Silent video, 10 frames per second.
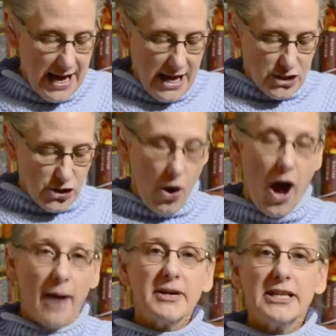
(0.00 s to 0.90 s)
So
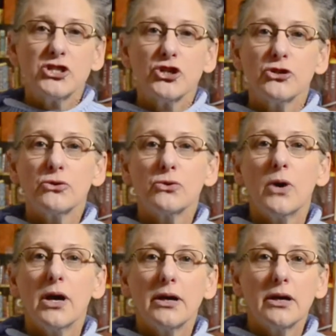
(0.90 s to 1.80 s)
I'm going to do
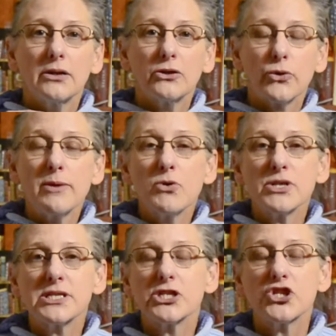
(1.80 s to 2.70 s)
3 more
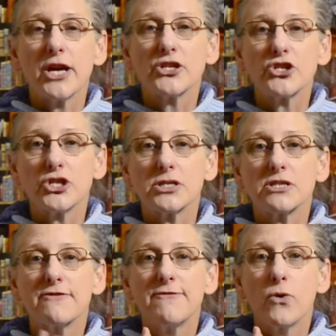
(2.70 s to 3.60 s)

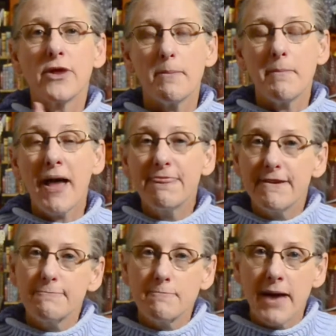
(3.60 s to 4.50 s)
suggestions for the month
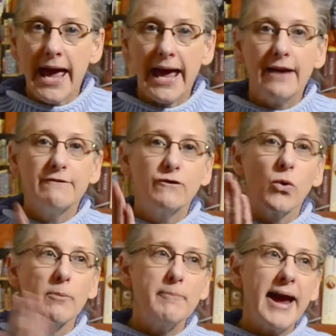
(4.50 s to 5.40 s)
of May
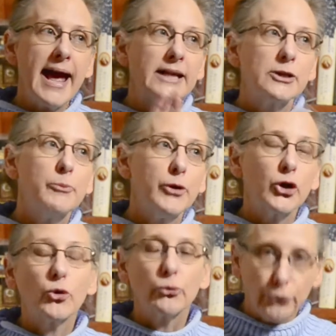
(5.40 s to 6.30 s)
for banned
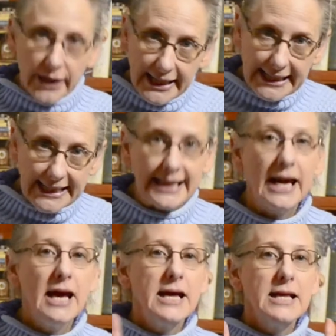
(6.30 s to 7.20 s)
book reading.
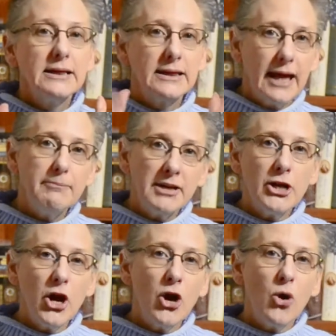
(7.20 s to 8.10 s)
Let me
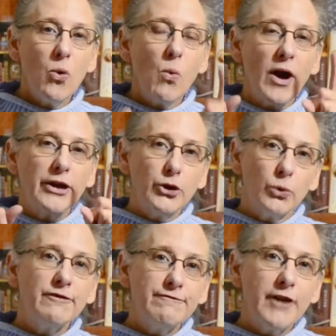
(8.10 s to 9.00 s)
know what
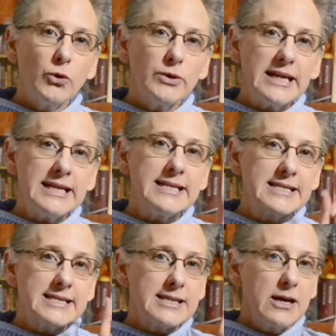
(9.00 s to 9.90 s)
your vote
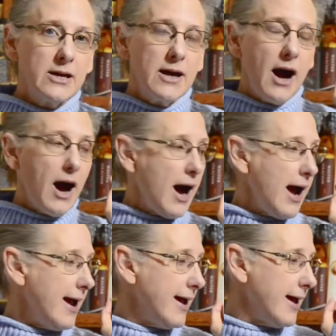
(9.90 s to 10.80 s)
is.
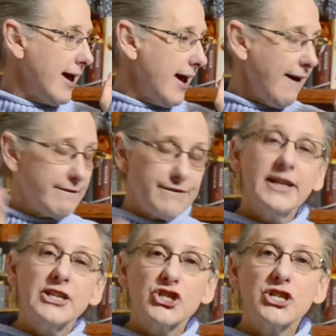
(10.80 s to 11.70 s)
I have
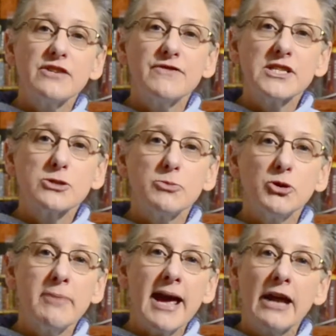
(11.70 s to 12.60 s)
finished Invisible
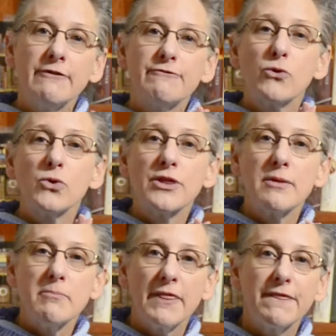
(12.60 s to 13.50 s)
Man for the
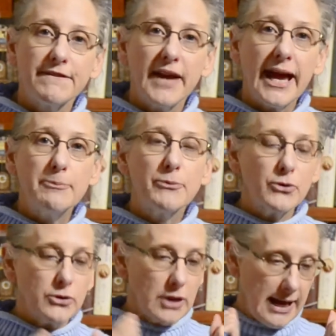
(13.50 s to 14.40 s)
month of
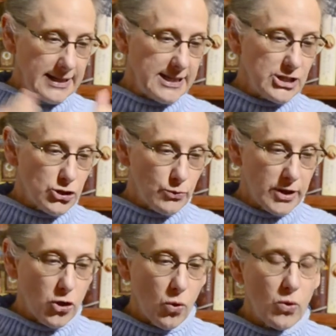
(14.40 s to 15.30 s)
April. I need to
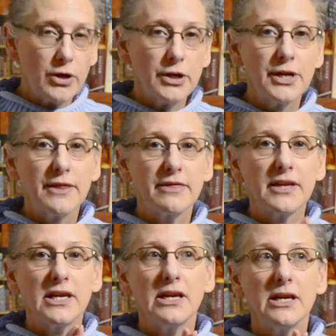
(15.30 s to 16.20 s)
record
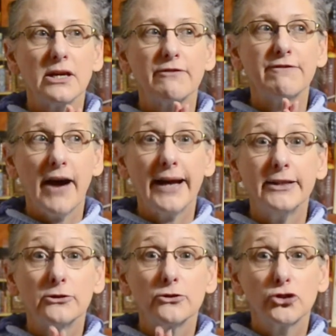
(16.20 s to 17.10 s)
the
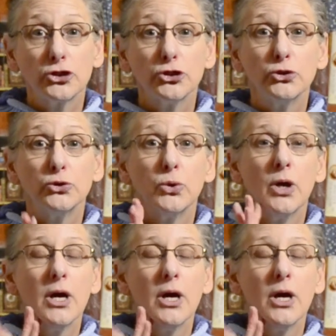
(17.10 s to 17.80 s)
final 2